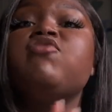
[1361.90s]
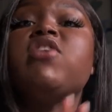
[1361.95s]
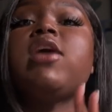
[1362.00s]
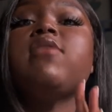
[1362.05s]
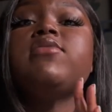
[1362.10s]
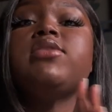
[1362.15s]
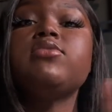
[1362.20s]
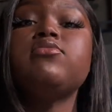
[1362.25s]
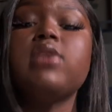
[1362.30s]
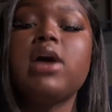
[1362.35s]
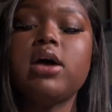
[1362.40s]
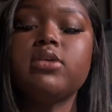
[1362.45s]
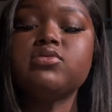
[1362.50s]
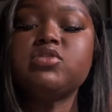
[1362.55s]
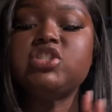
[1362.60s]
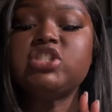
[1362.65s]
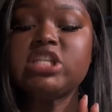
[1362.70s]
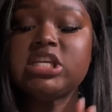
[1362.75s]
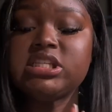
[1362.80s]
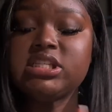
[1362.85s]
Very well
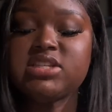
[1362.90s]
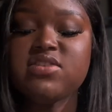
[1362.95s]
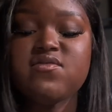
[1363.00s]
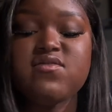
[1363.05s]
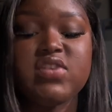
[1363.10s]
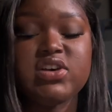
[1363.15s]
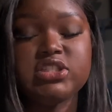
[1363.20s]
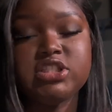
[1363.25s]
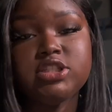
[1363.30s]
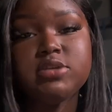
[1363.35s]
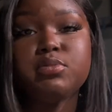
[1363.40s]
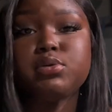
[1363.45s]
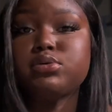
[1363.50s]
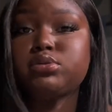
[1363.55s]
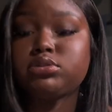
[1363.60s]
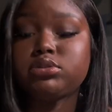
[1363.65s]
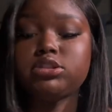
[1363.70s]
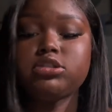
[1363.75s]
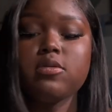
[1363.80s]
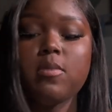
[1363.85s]
seasoned
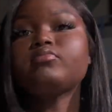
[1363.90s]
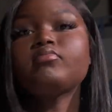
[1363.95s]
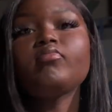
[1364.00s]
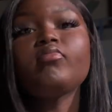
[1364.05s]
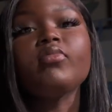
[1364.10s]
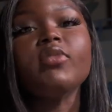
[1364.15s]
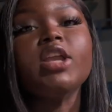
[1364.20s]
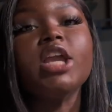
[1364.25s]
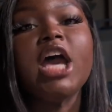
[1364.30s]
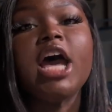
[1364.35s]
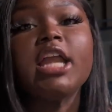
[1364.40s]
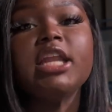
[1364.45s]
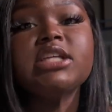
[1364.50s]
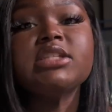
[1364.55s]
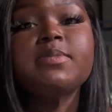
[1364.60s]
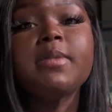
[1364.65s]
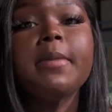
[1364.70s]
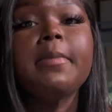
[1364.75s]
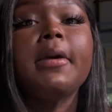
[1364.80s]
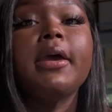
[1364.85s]
vegetables. Yeah, yeah these
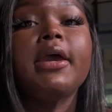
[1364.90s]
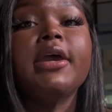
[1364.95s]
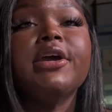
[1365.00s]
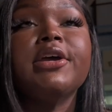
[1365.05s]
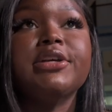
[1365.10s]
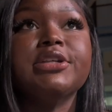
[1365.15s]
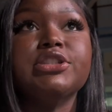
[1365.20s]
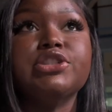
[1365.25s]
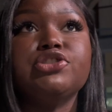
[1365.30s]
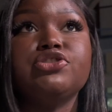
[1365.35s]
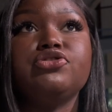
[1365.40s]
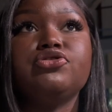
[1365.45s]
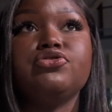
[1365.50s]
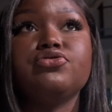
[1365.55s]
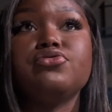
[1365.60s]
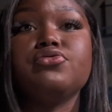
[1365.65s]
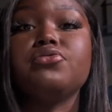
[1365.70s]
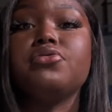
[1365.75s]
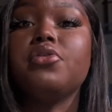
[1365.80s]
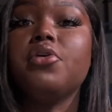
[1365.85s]
people here is
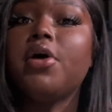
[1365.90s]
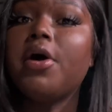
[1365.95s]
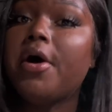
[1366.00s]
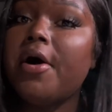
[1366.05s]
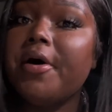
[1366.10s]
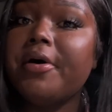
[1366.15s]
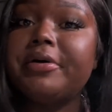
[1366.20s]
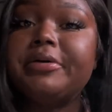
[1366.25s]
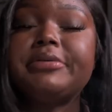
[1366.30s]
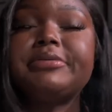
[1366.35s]
wrong.